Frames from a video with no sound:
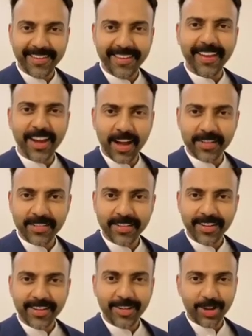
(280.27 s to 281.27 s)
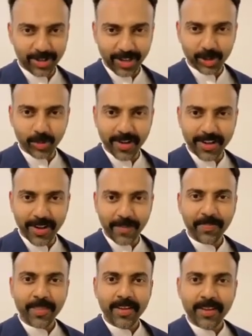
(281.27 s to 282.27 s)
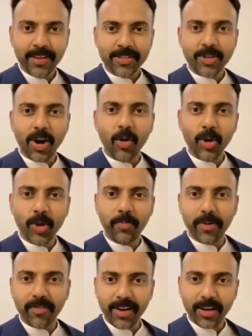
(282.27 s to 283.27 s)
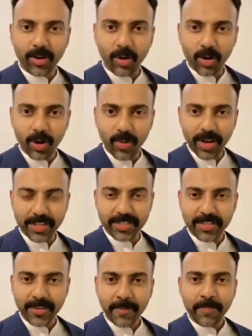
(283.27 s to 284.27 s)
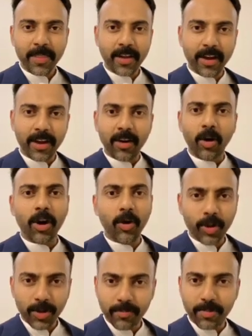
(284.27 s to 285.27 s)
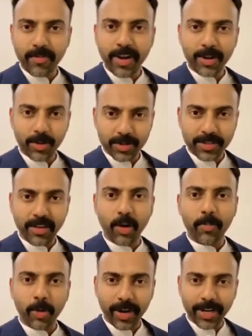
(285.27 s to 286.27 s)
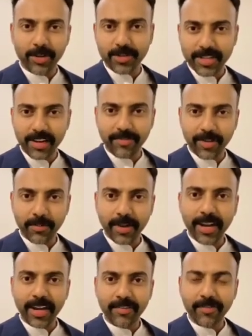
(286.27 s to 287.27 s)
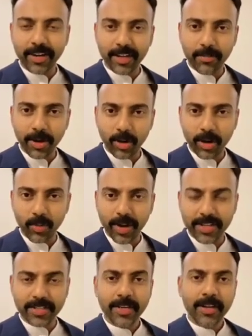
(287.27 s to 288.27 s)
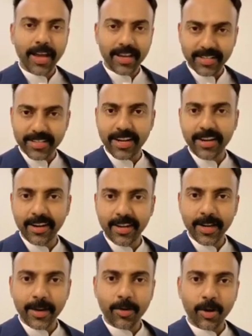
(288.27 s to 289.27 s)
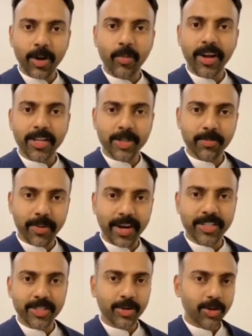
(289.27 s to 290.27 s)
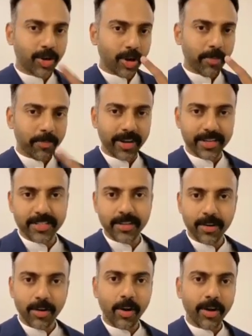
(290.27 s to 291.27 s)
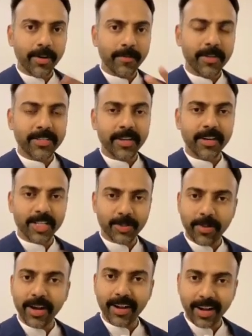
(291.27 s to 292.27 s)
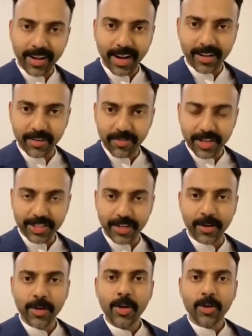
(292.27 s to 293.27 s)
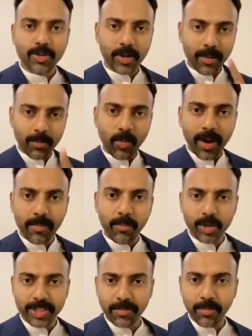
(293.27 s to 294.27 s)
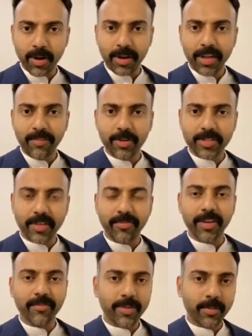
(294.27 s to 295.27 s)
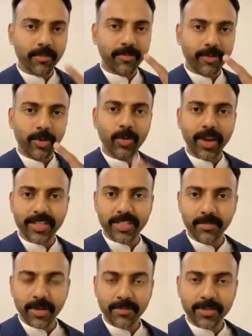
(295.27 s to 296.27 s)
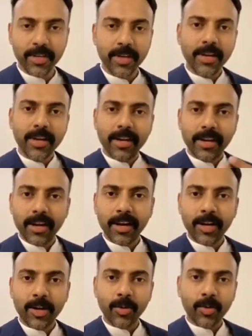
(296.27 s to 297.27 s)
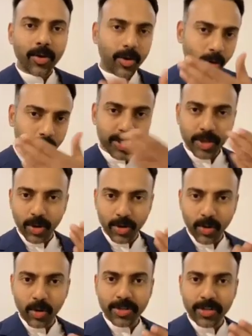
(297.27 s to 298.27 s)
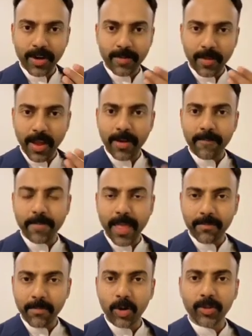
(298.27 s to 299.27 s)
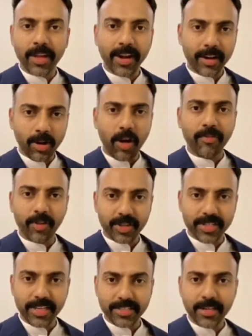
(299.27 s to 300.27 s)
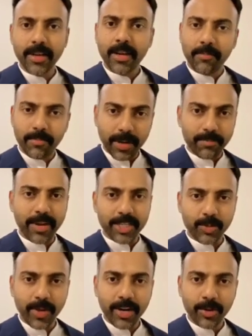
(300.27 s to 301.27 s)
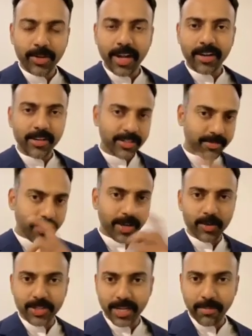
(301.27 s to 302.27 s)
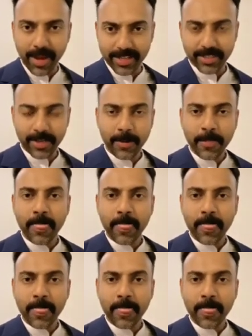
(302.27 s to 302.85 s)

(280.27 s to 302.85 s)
Hey guys, Dr. Ashwin here. So how do you prevent a coronavirus? Or how do you prevent yourself or protect yourself from getting infected by coronavirus? As I said earlier, coronavirus spreads through droplets or it's a respiratory tract infection. So number one, most importantly, if you're suffering from flu-like symptoms, learn to close your nose and mouth and cough or sneeze. But the best way to do that is by using a mask.